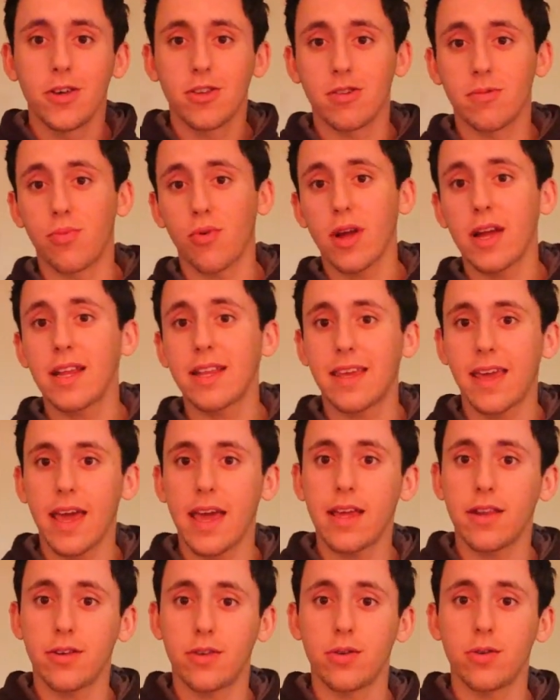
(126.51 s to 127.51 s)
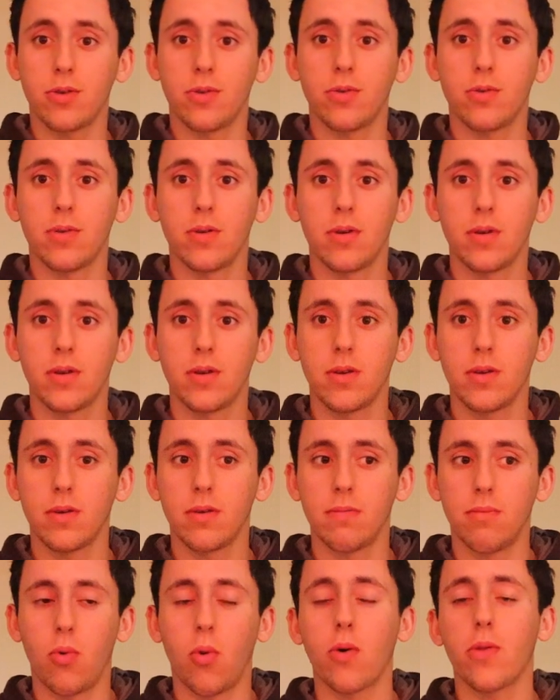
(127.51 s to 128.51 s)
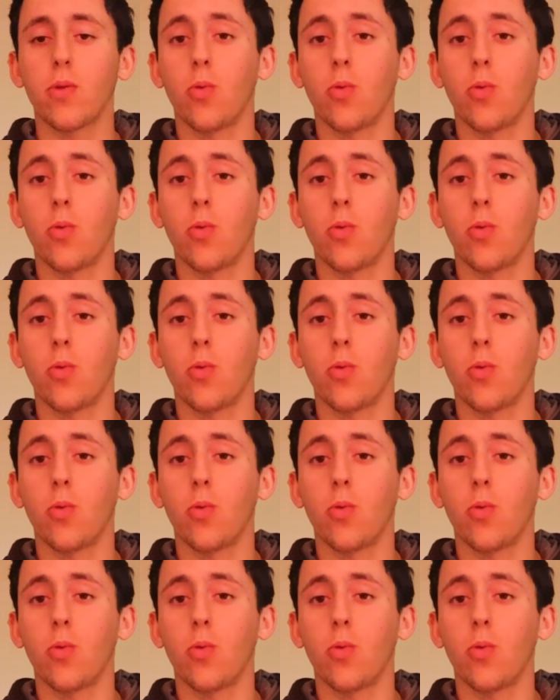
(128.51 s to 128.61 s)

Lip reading: your brain can't do more